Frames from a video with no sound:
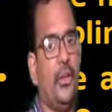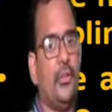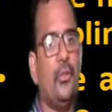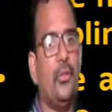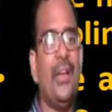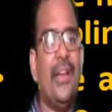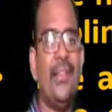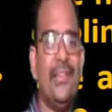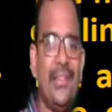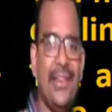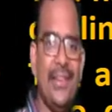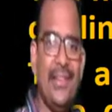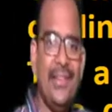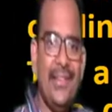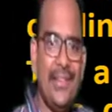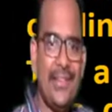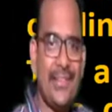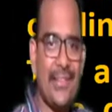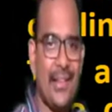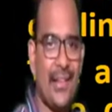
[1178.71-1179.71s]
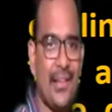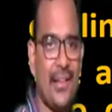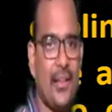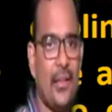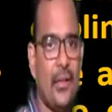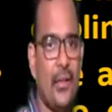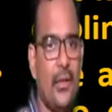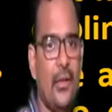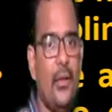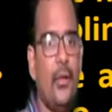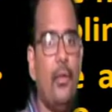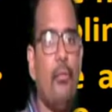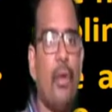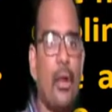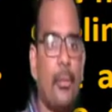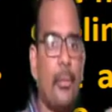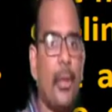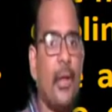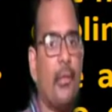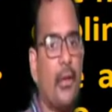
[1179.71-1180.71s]
Now let's see this
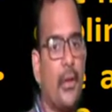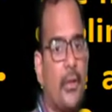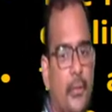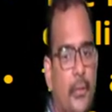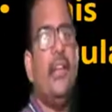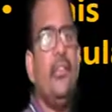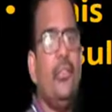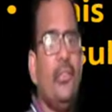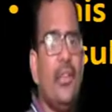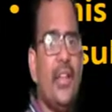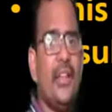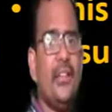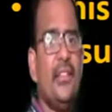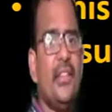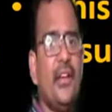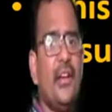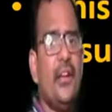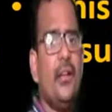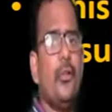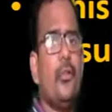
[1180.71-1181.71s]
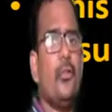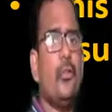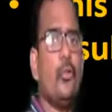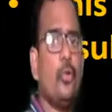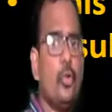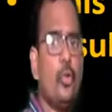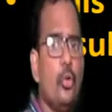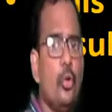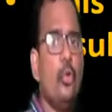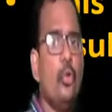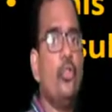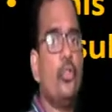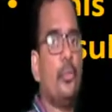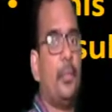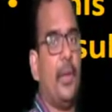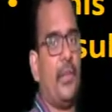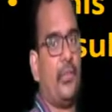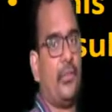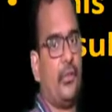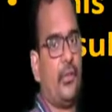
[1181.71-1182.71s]
one by one. Insulate the cool
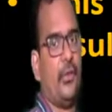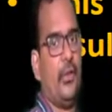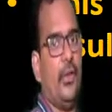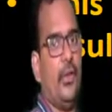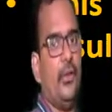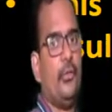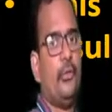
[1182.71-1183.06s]
space.